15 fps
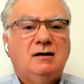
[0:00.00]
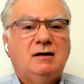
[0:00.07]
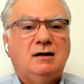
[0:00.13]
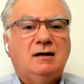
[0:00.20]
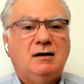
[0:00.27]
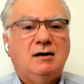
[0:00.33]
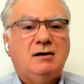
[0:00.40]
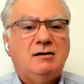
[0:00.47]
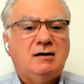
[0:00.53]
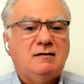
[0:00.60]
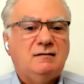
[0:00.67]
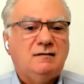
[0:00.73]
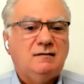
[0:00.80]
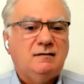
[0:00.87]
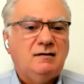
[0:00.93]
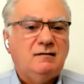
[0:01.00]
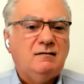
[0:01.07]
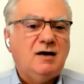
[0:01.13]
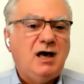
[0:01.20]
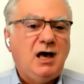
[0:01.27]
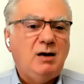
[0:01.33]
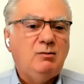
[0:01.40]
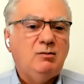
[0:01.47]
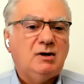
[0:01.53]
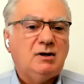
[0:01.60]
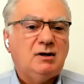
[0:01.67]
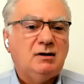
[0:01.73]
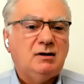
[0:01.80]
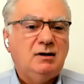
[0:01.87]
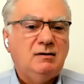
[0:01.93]
And this came
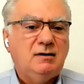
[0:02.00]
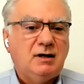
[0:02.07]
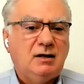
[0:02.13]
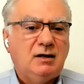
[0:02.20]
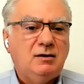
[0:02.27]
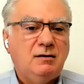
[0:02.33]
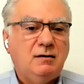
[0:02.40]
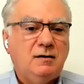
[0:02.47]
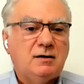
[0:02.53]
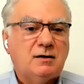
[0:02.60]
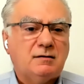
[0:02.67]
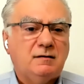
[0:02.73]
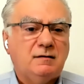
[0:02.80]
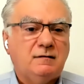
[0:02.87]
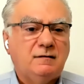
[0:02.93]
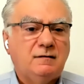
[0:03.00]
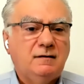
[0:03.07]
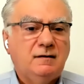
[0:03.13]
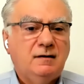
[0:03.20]
in the 1930s.